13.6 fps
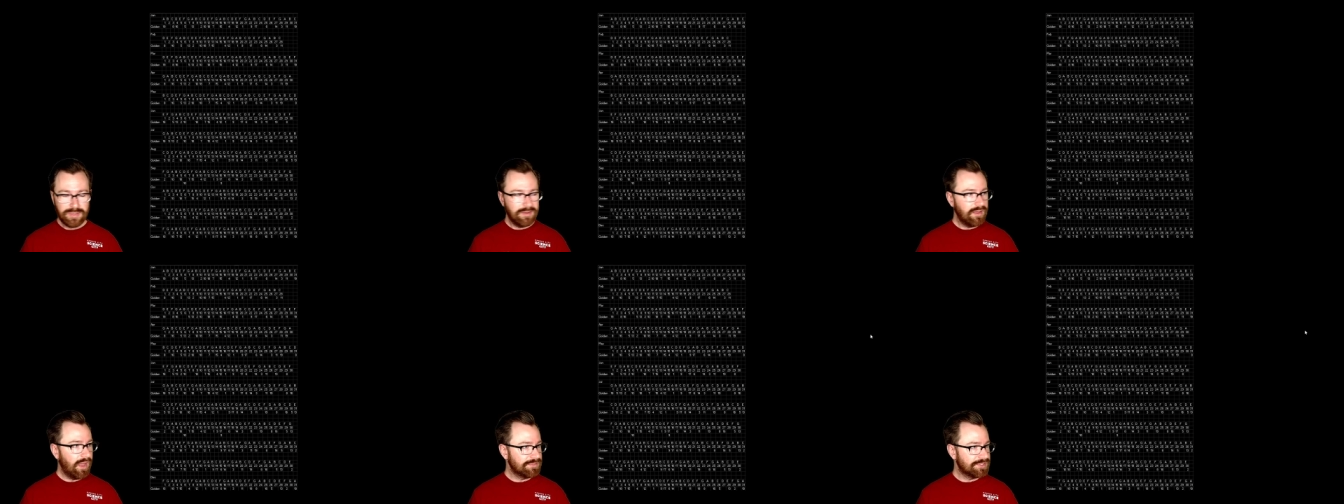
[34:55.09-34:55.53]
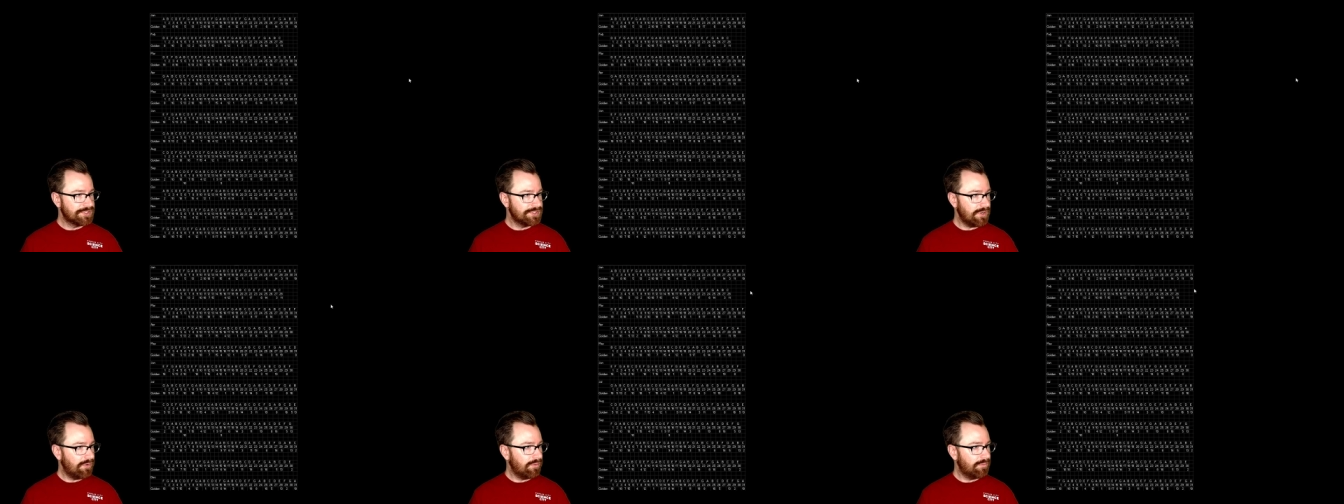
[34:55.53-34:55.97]
Um,
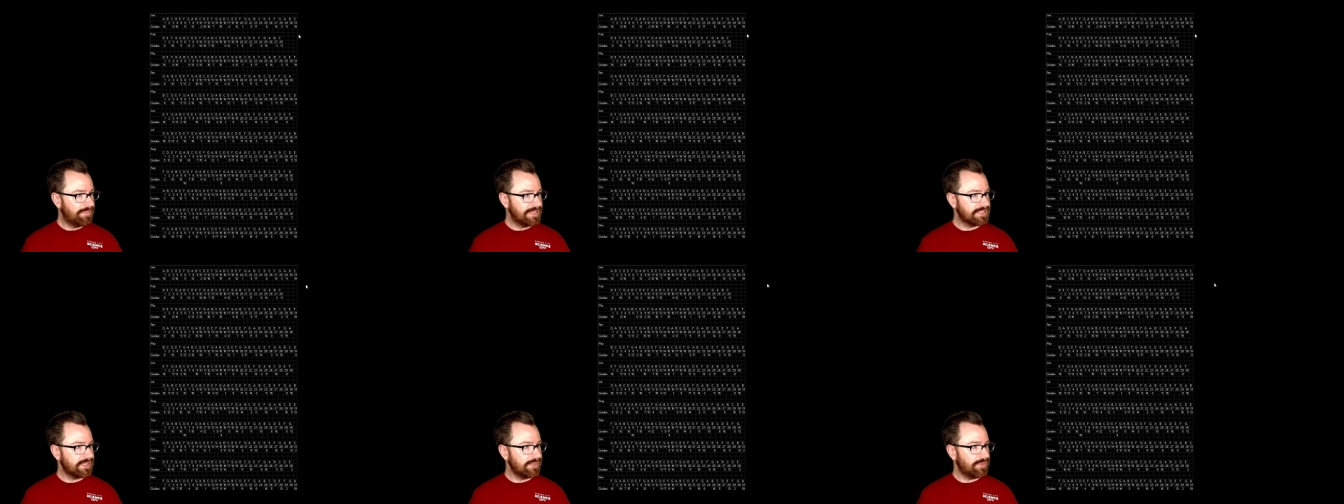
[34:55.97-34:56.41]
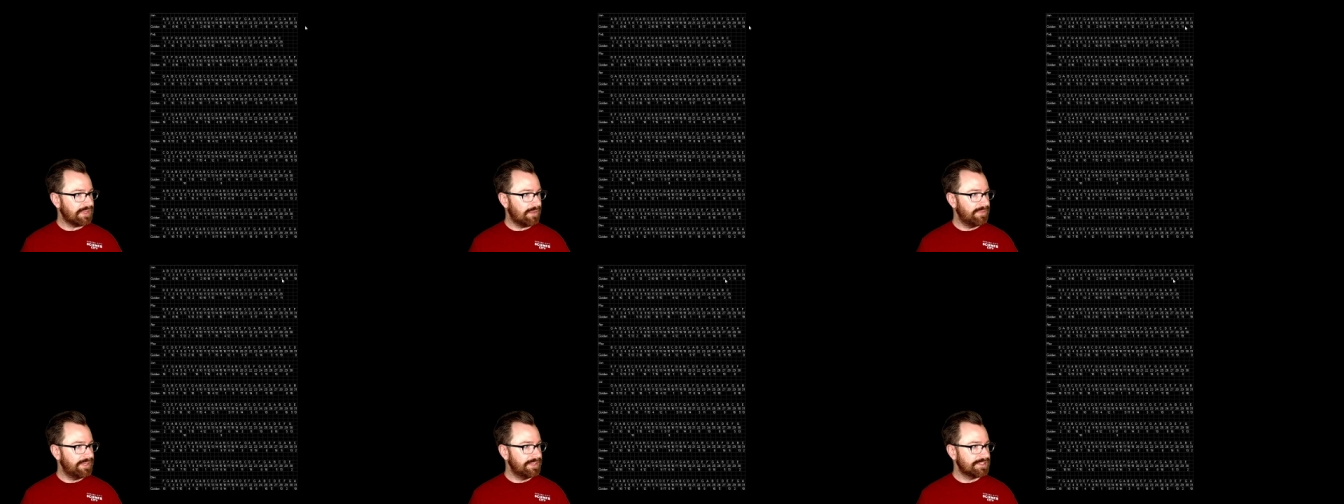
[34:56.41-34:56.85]
so basically what
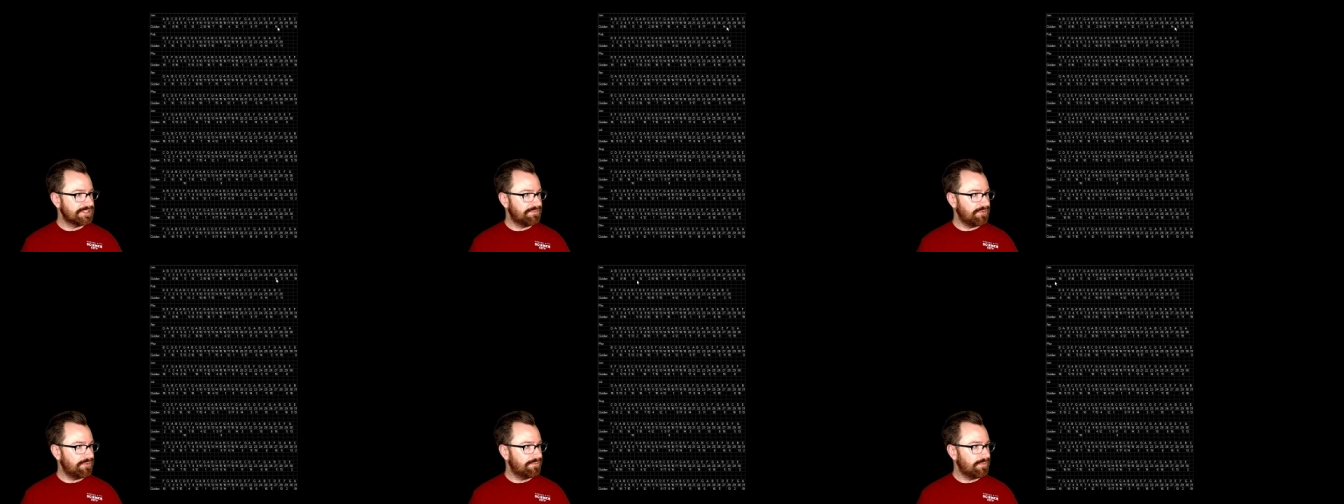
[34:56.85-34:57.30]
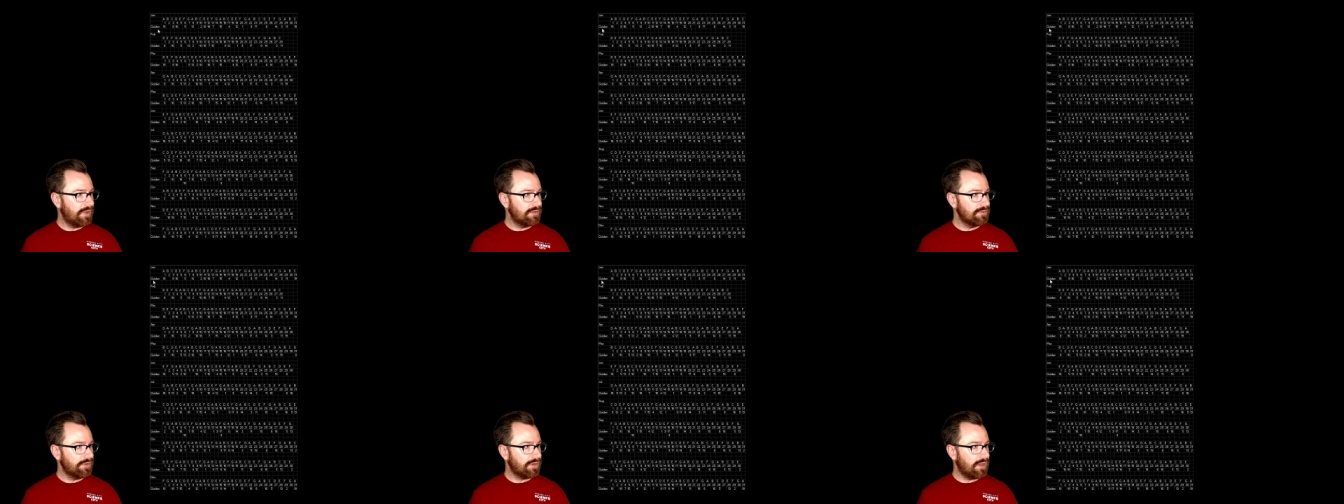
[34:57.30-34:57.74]
that means is if you uh,
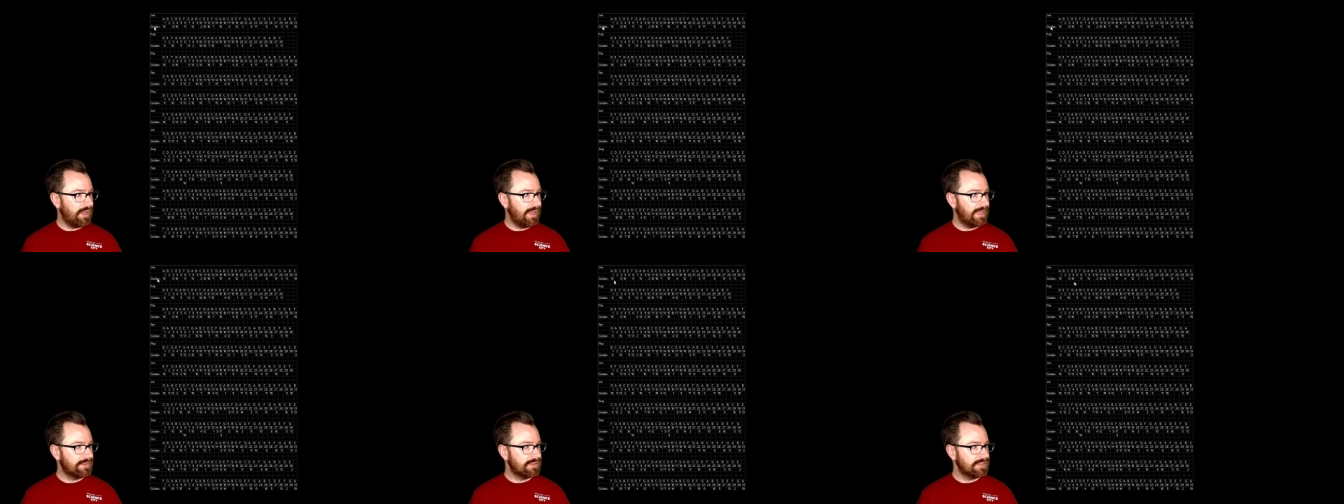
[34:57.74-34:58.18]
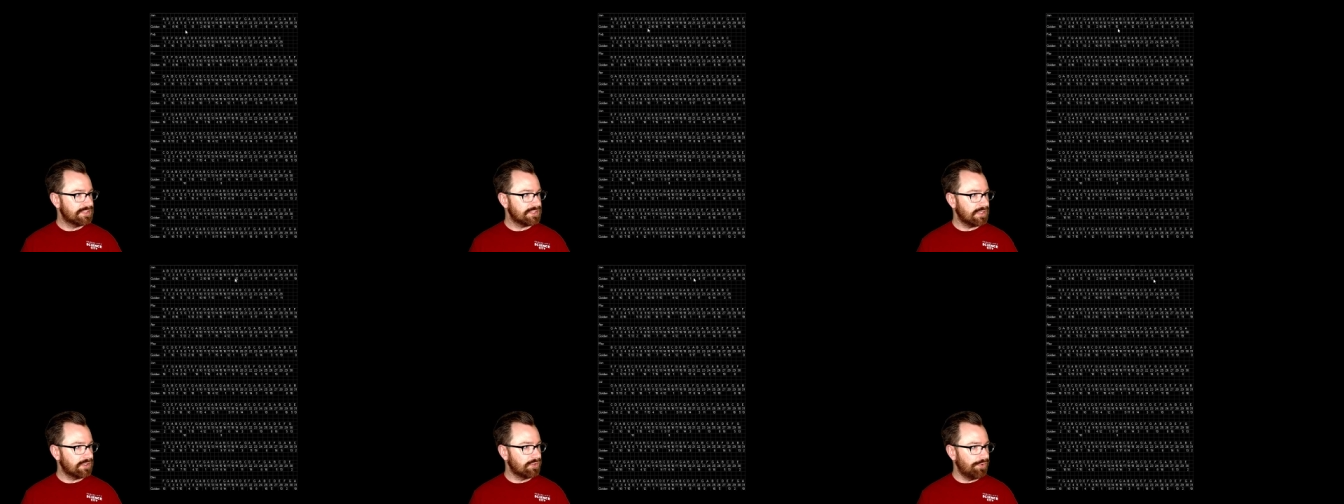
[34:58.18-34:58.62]
look at this
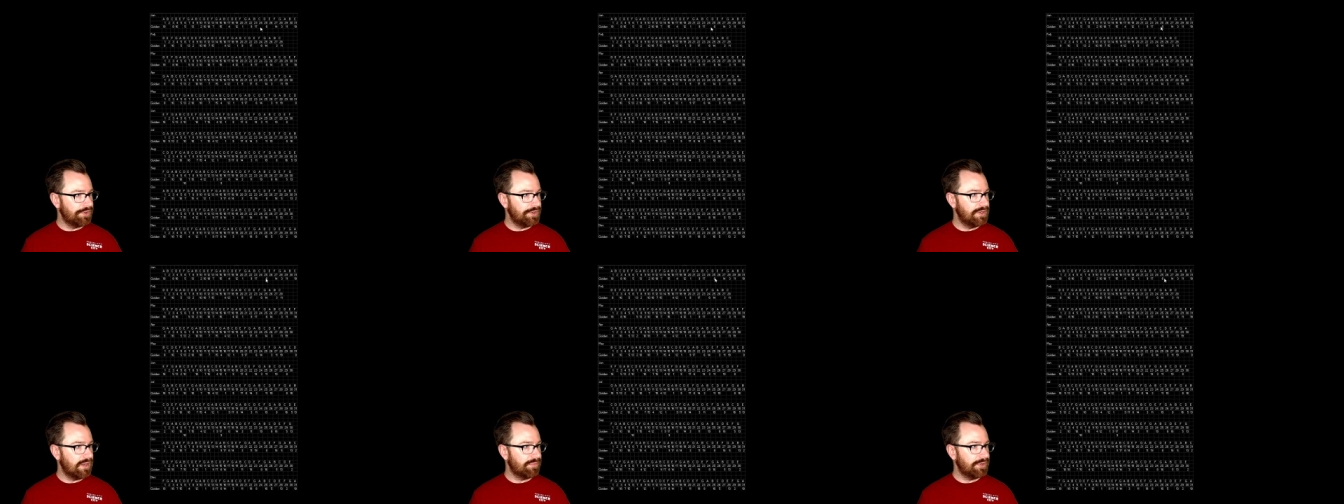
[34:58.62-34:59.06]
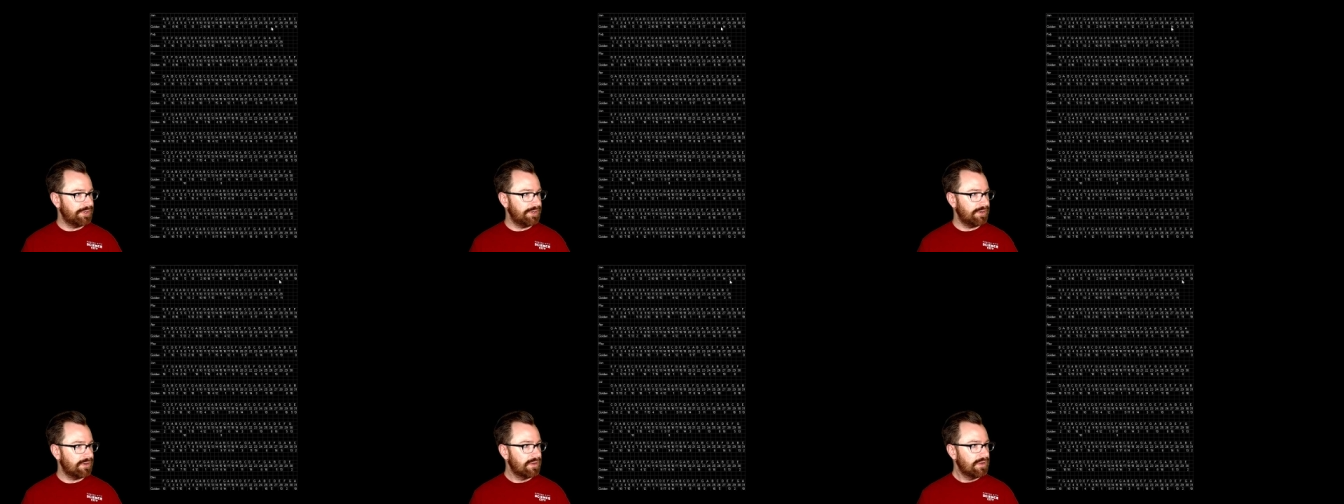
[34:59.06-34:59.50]
uh, golden number
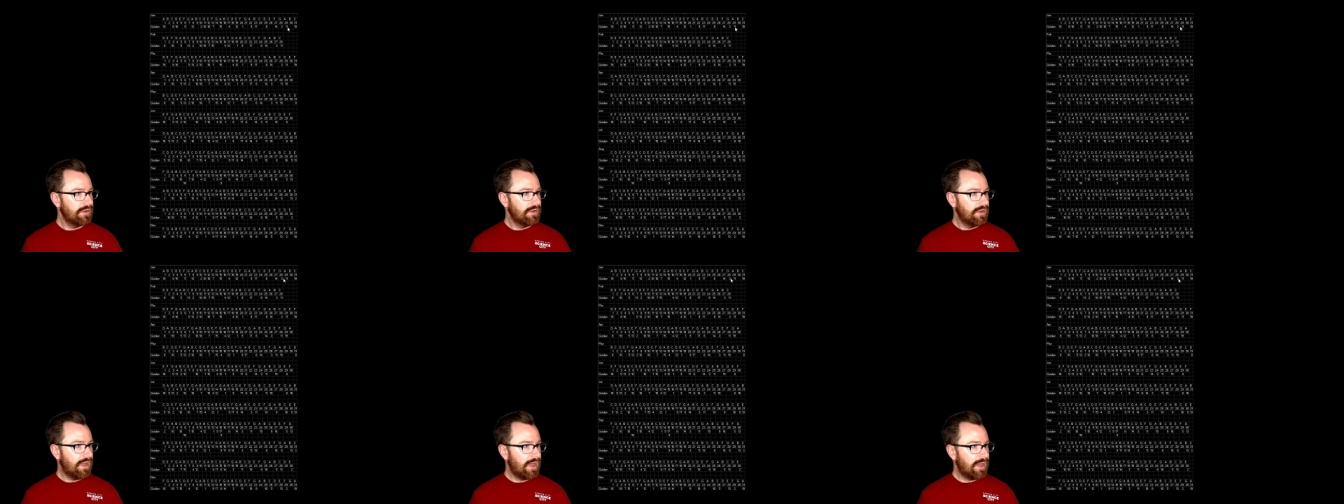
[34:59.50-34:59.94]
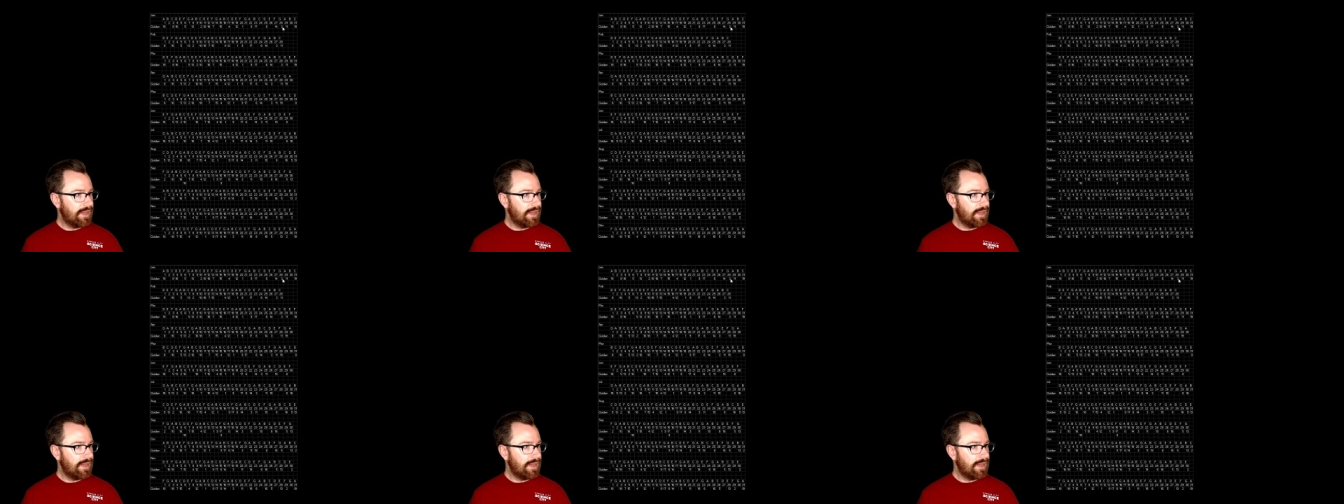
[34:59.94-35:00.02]
here, uh,